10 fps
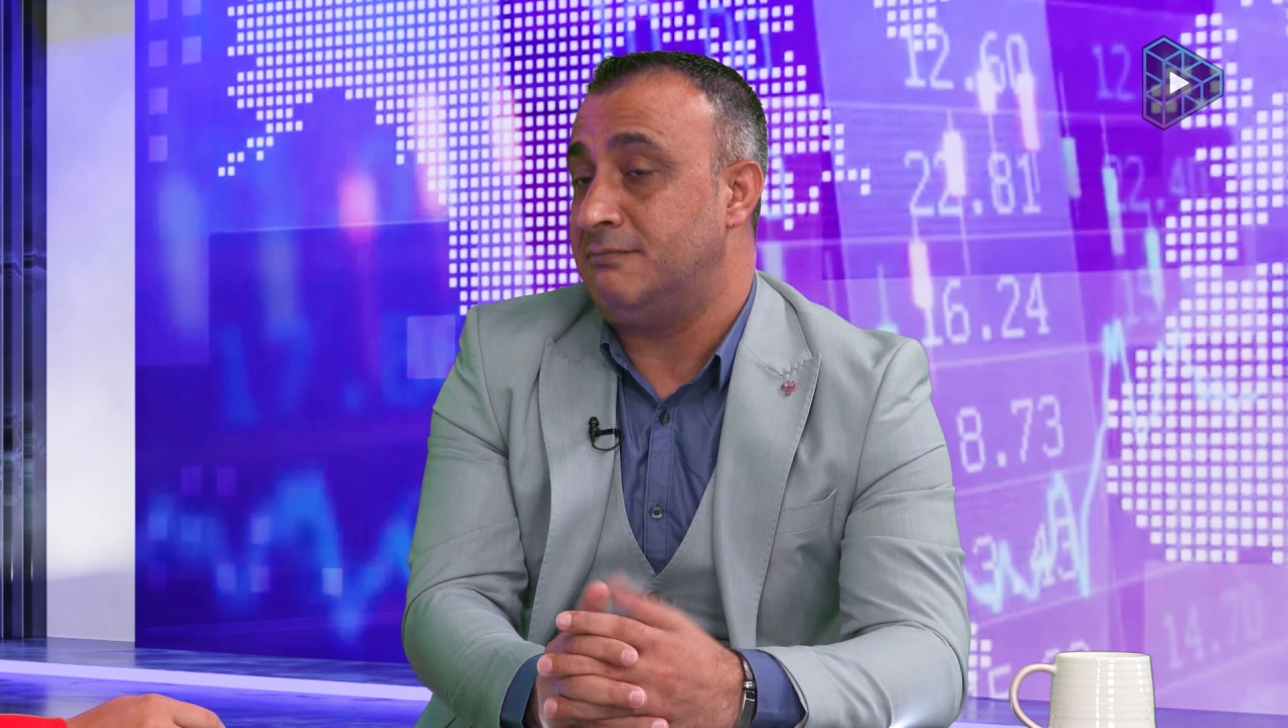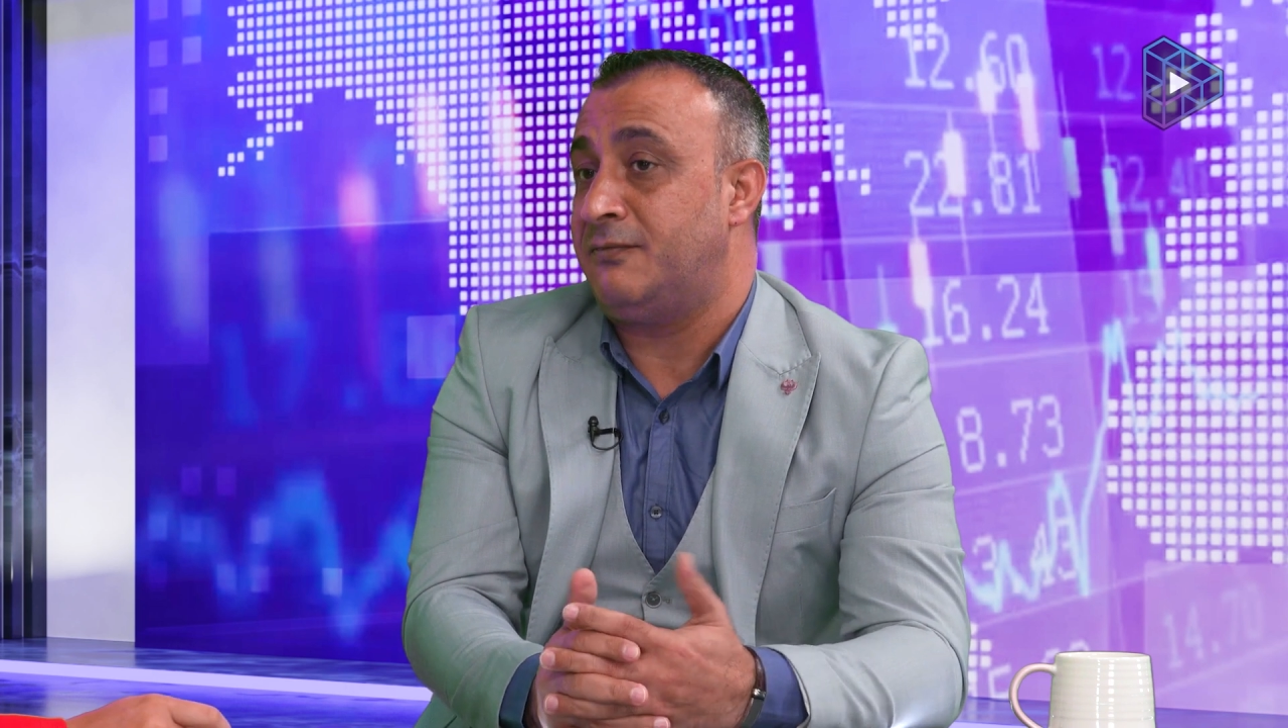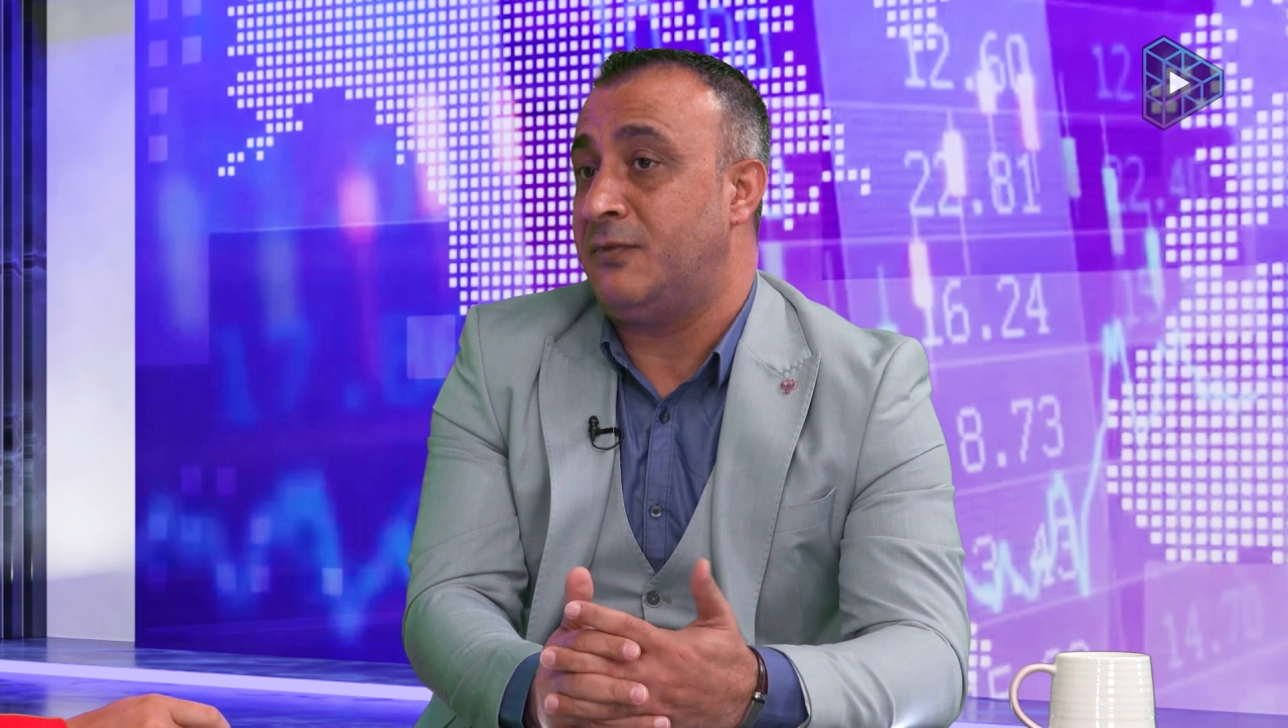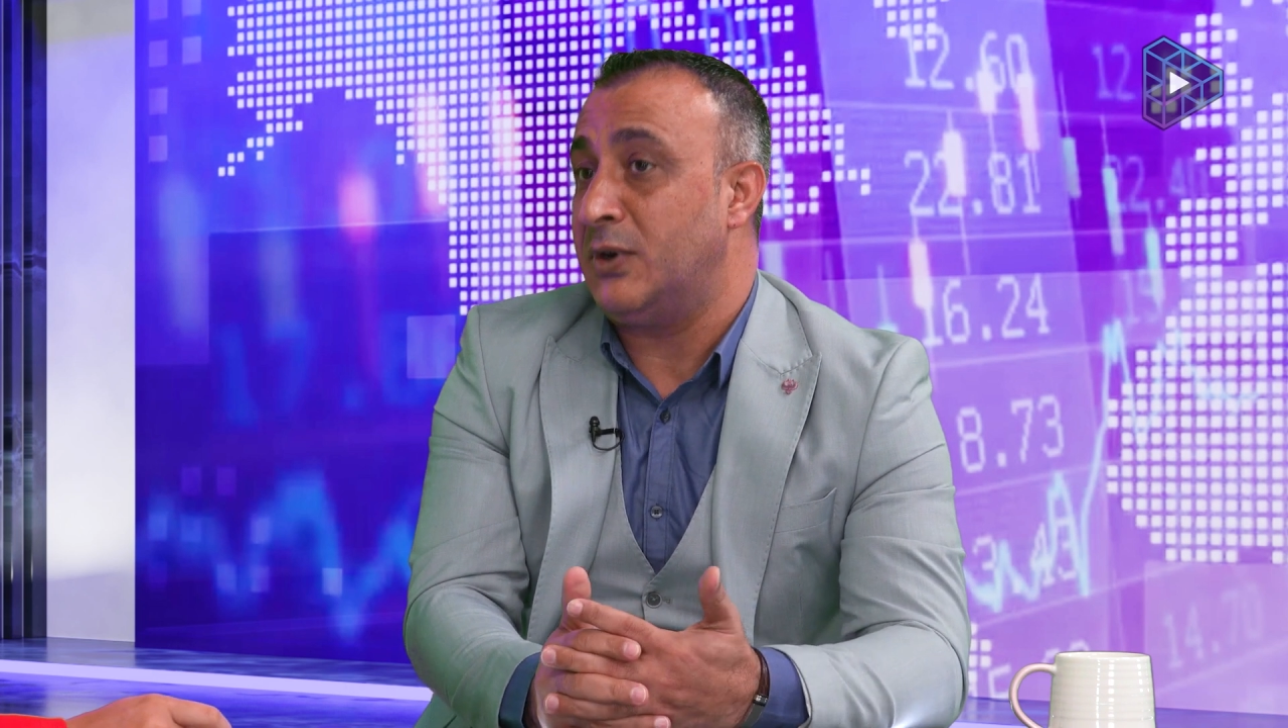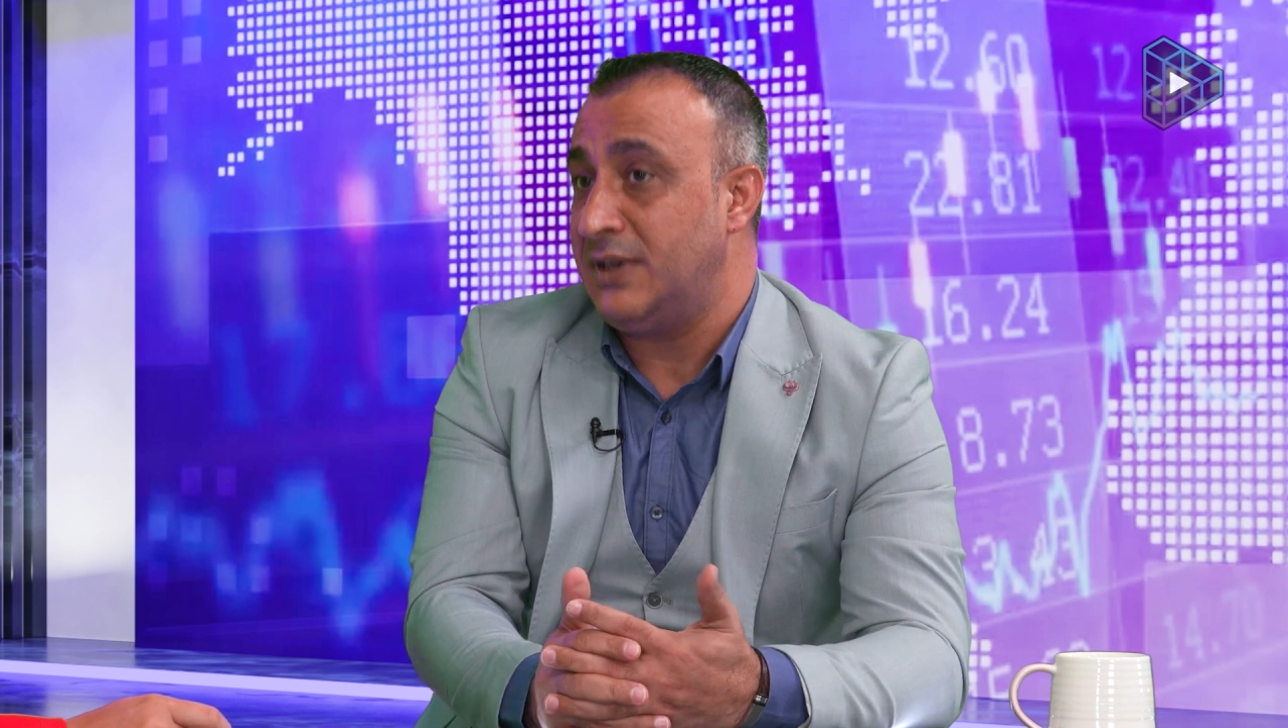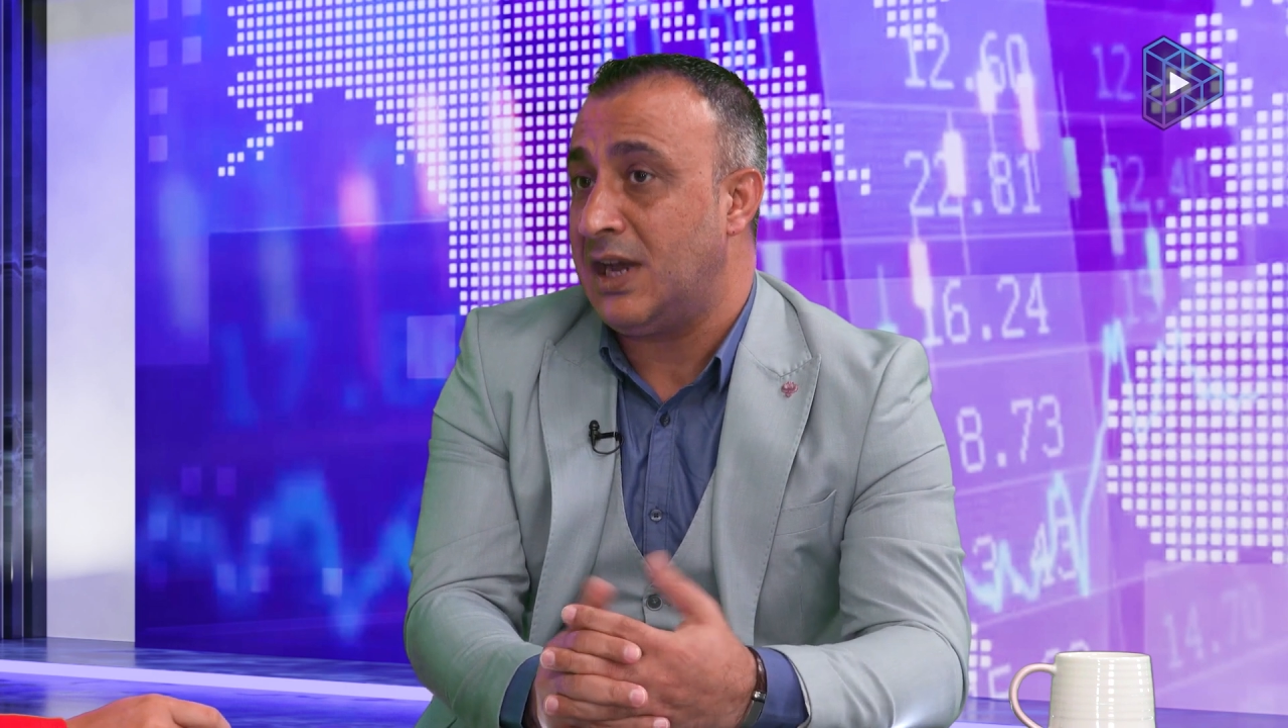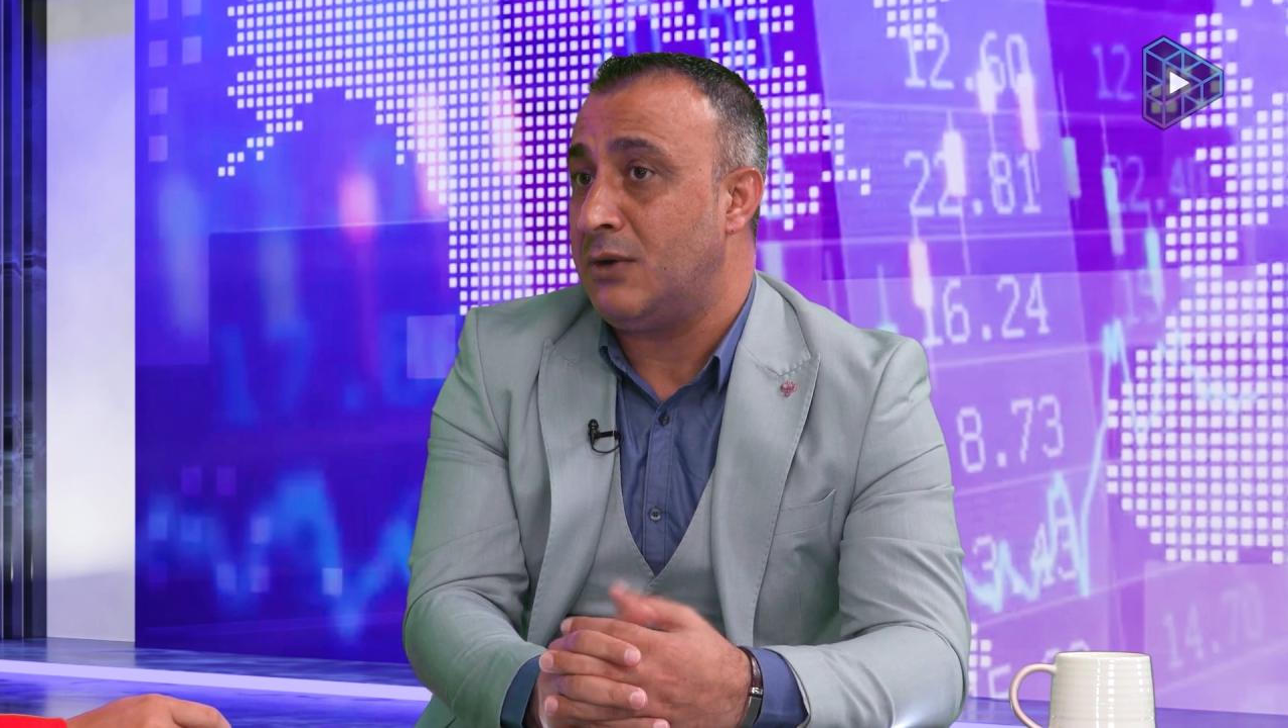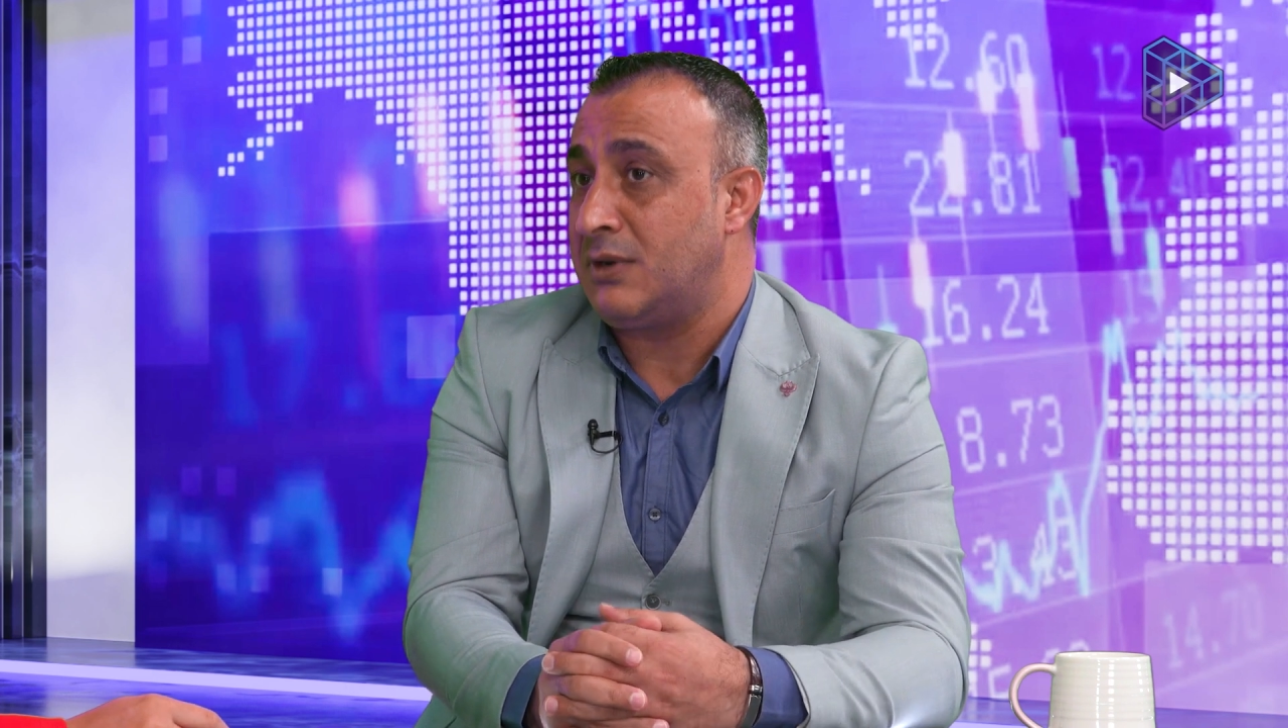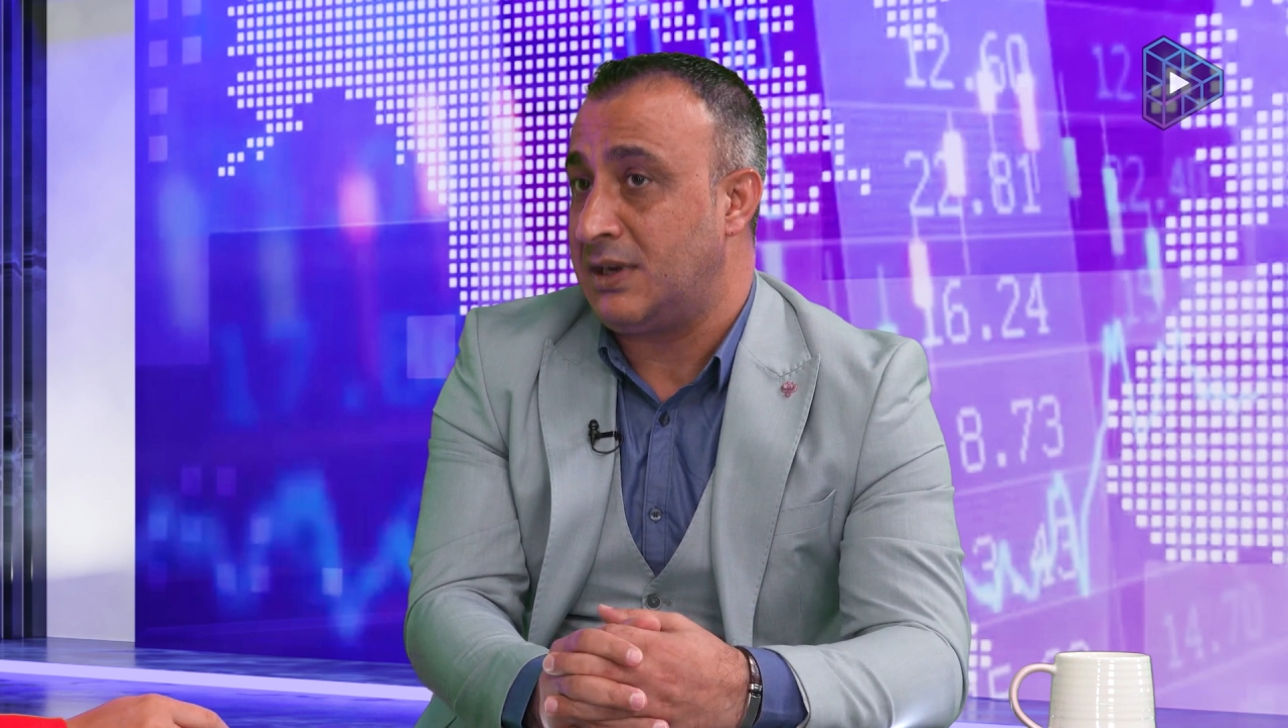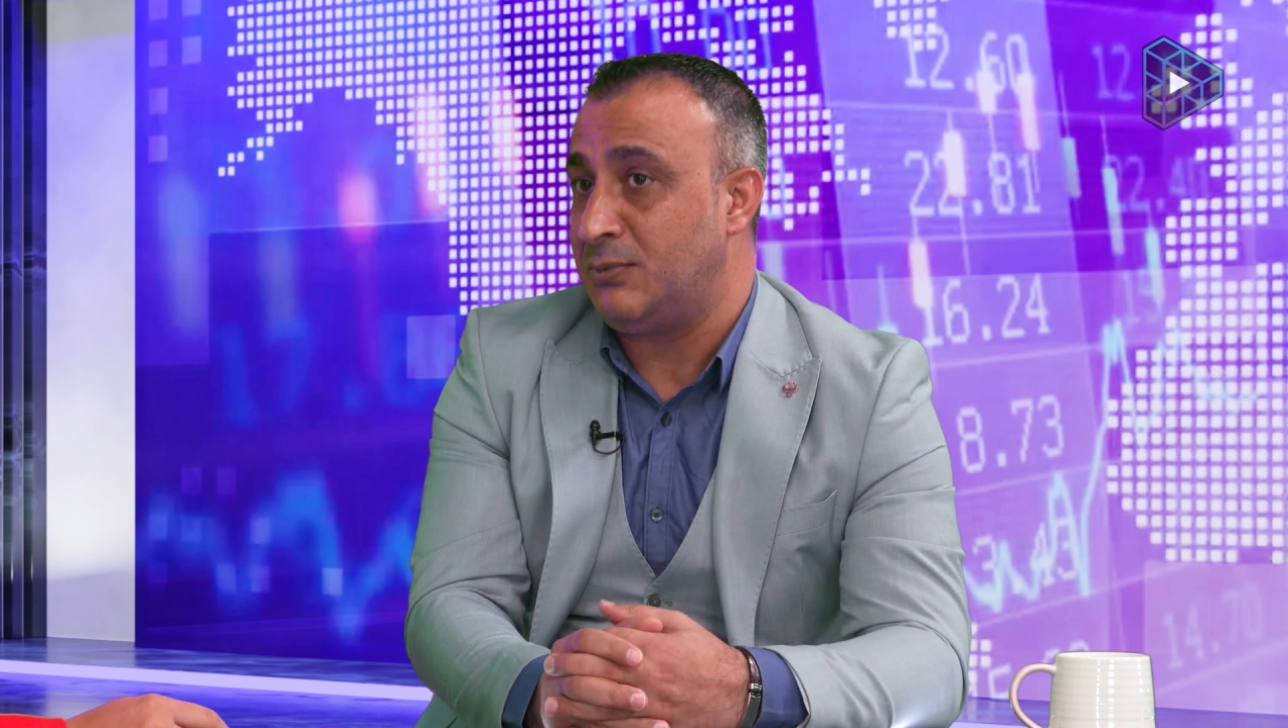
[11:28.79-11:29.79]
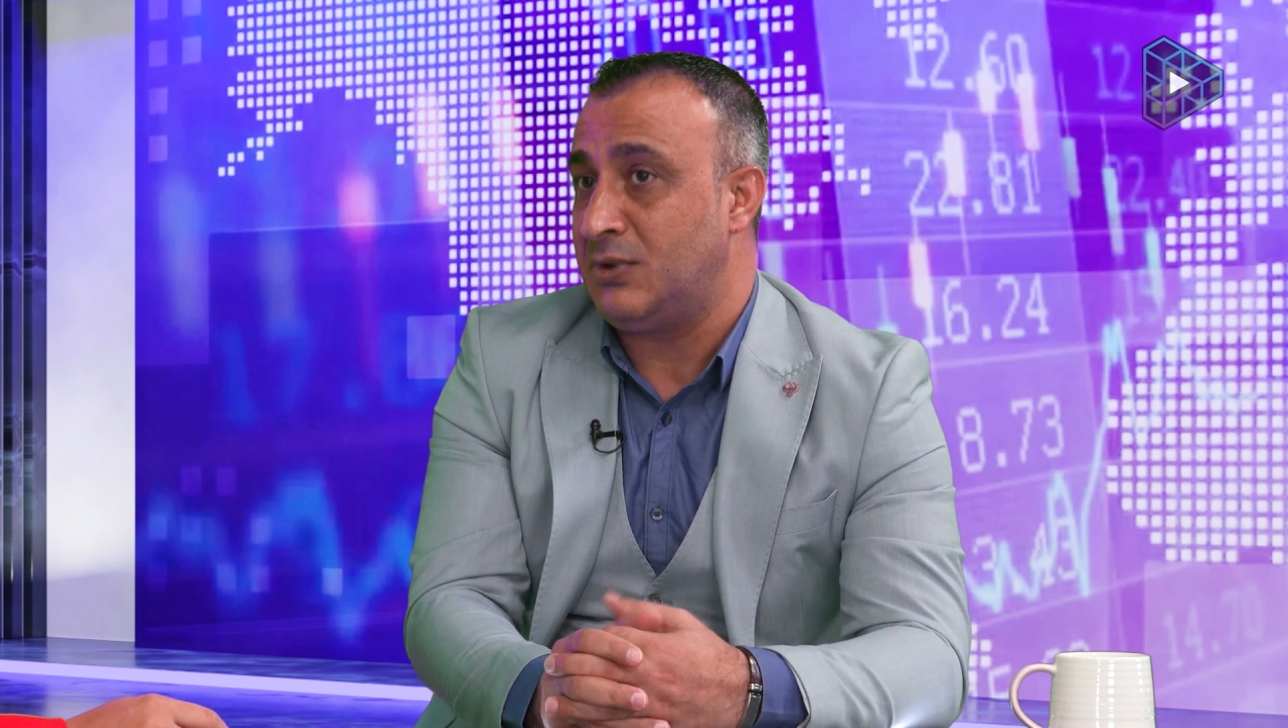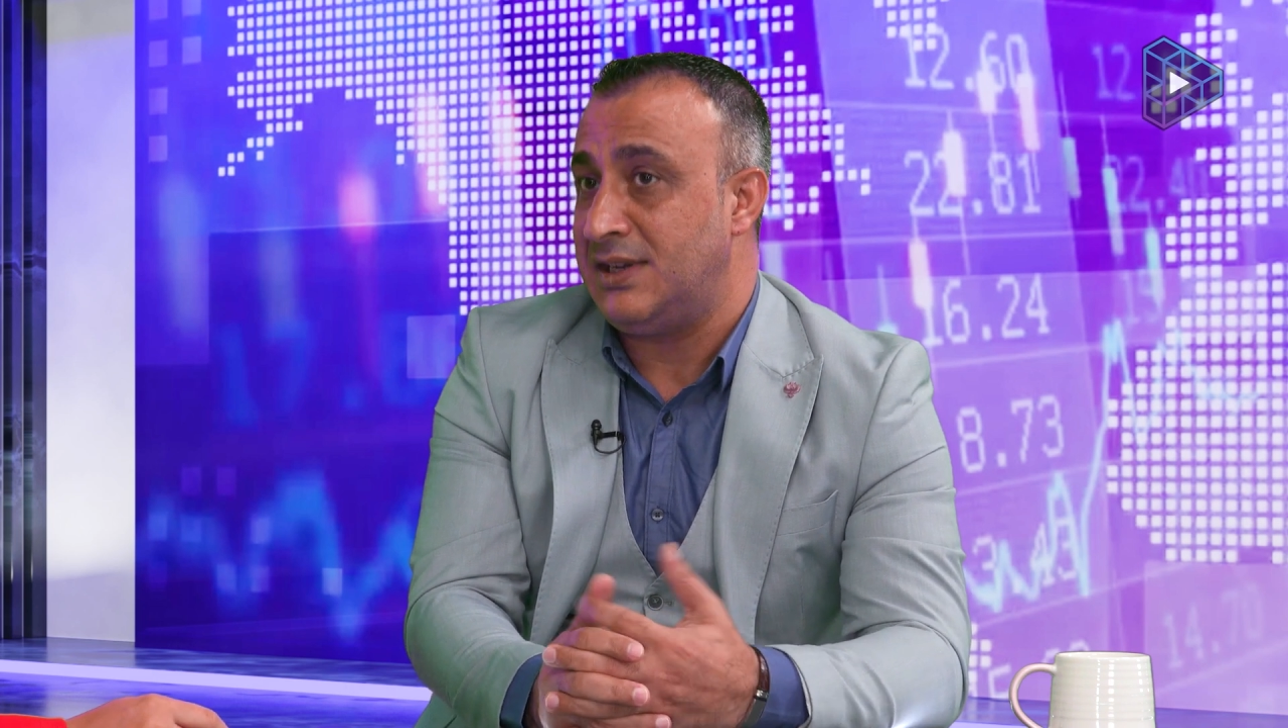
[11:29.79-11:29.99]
For now, crypto,